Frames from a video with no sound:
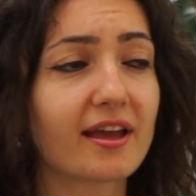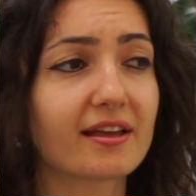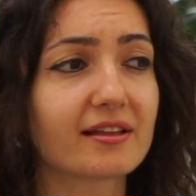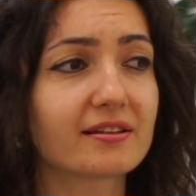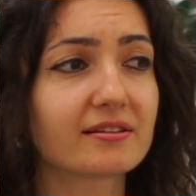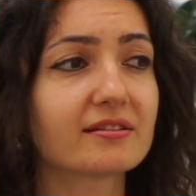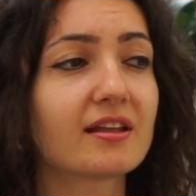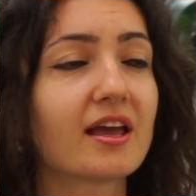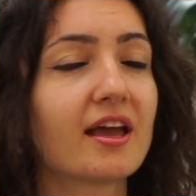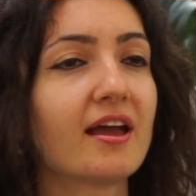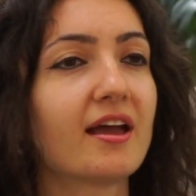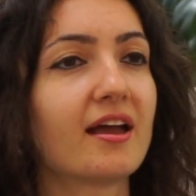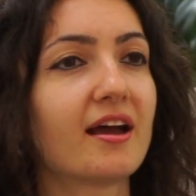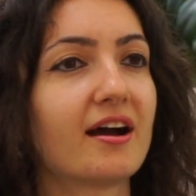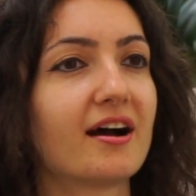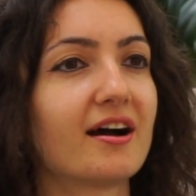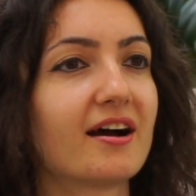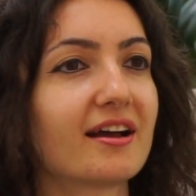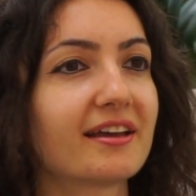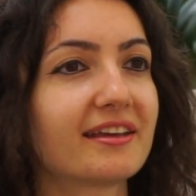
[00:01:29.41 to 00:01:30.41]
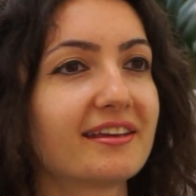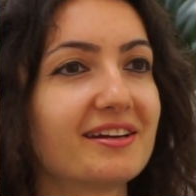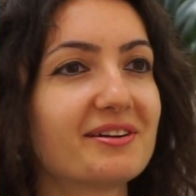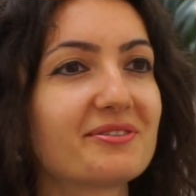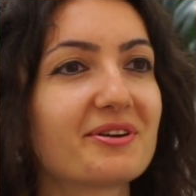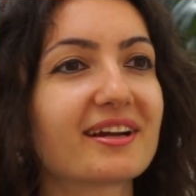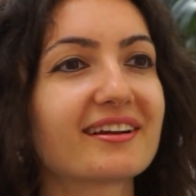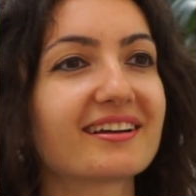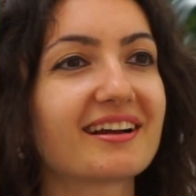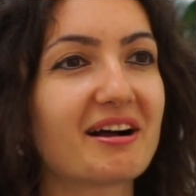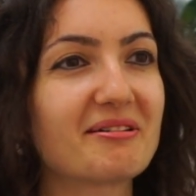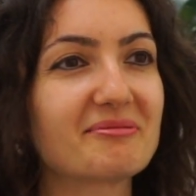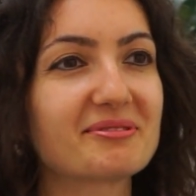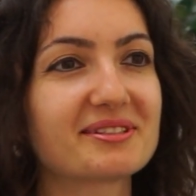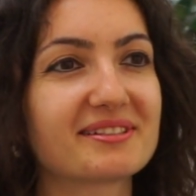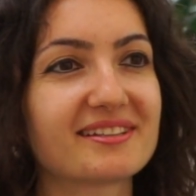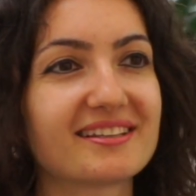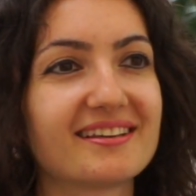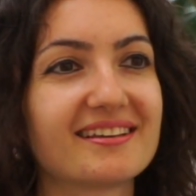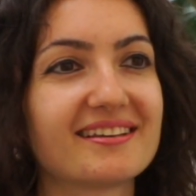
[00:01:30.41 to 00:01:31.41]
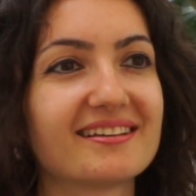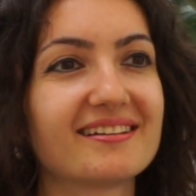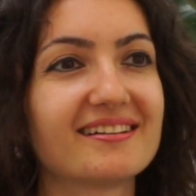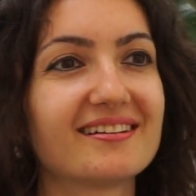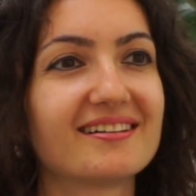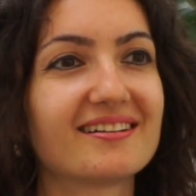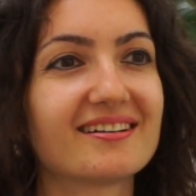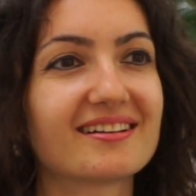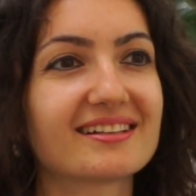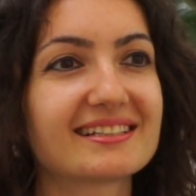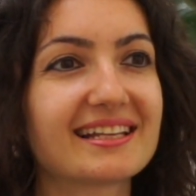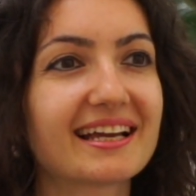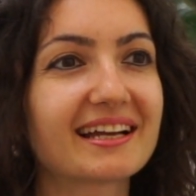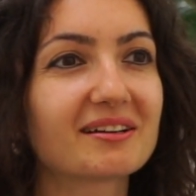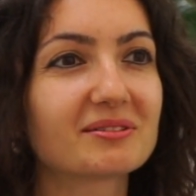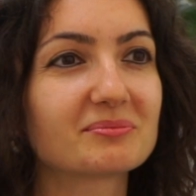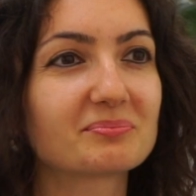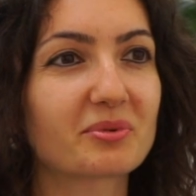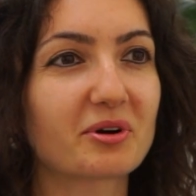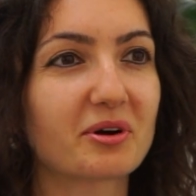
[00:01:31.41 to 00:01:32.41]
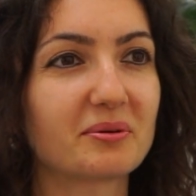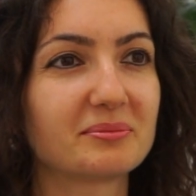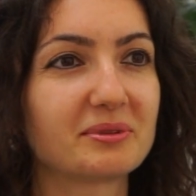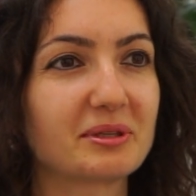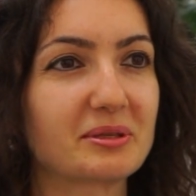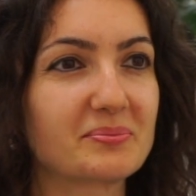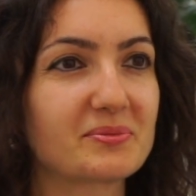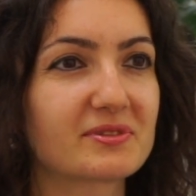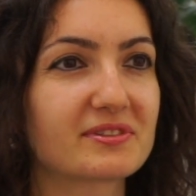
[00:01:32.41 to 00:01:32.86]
And herein comes the second problem,